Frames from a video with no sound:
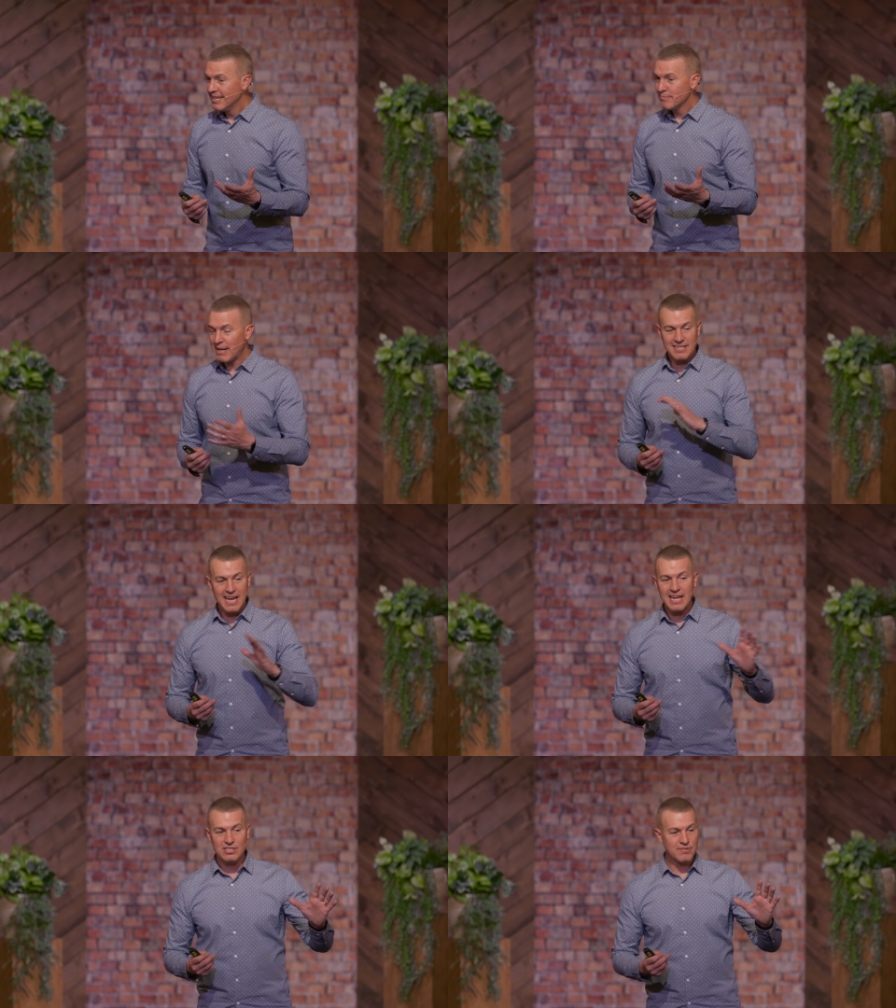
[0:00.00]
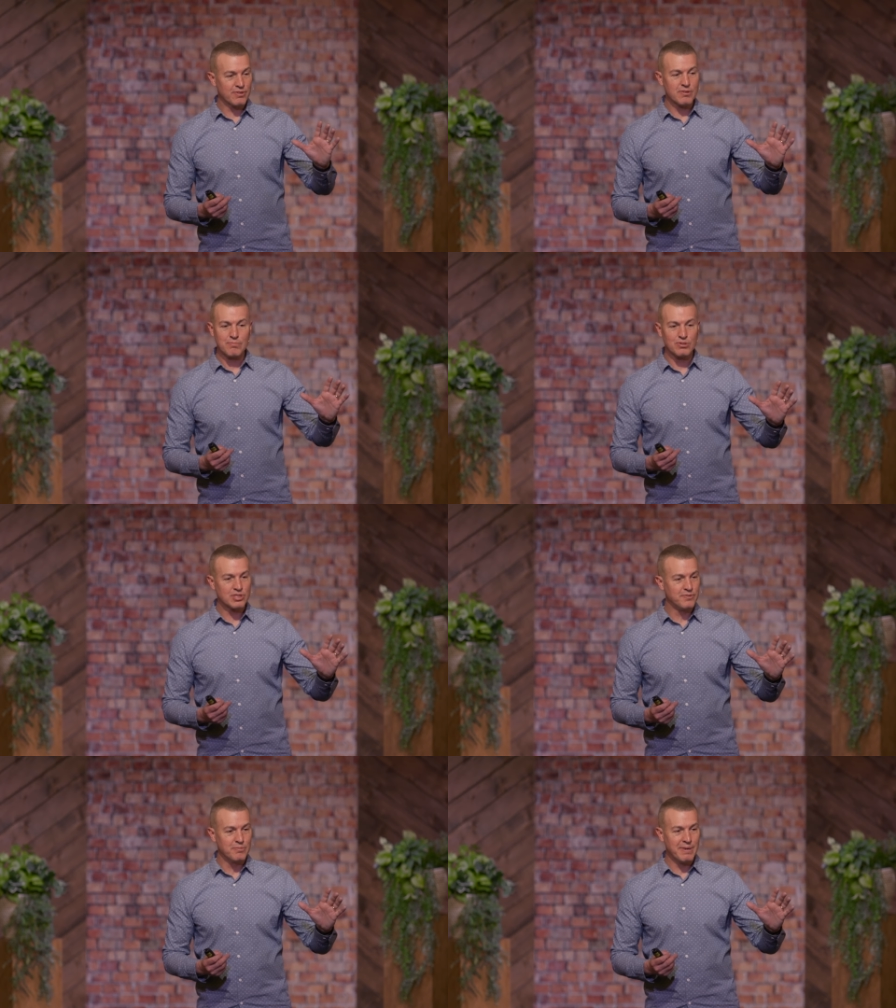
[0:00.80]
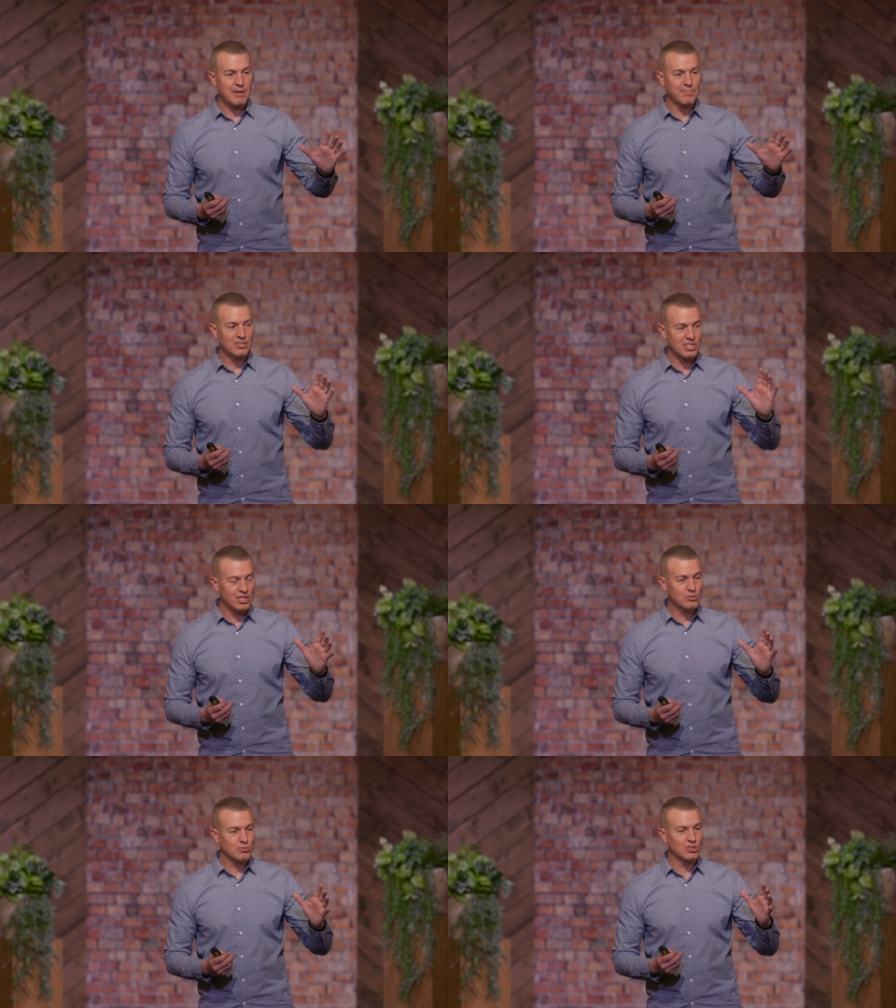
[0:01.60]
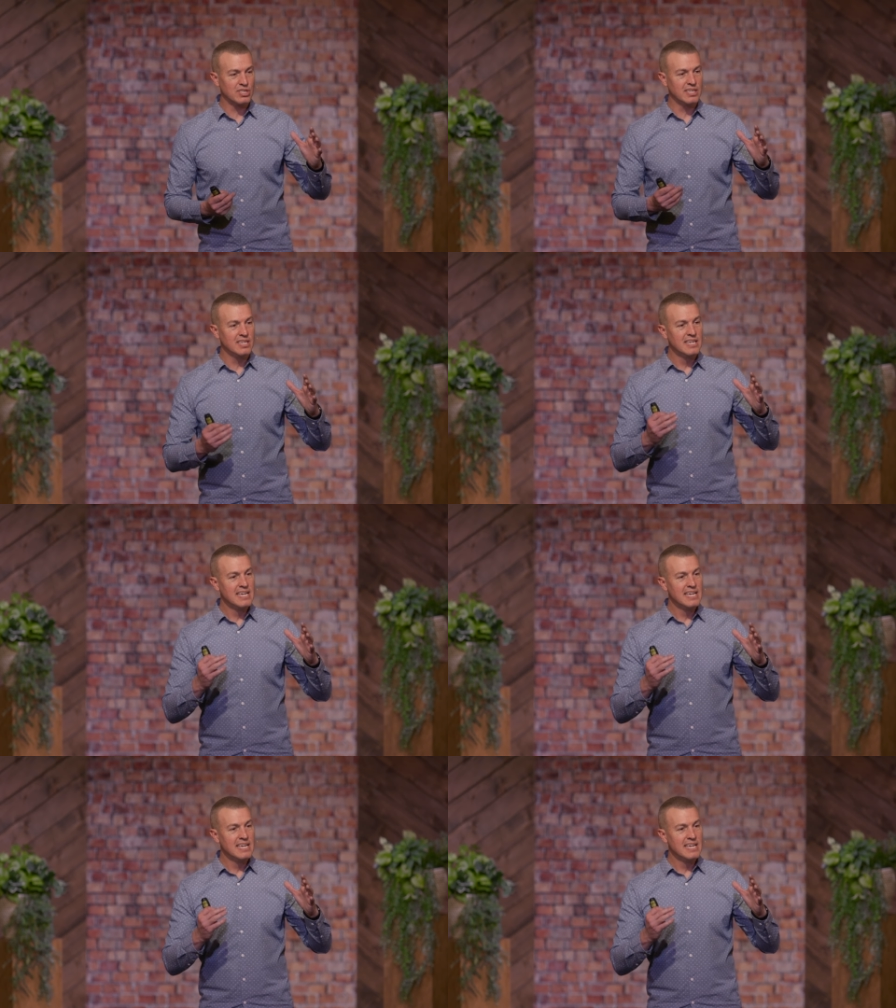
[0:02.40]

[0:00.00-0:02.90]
My dad is a very merciful man, but it's interesting,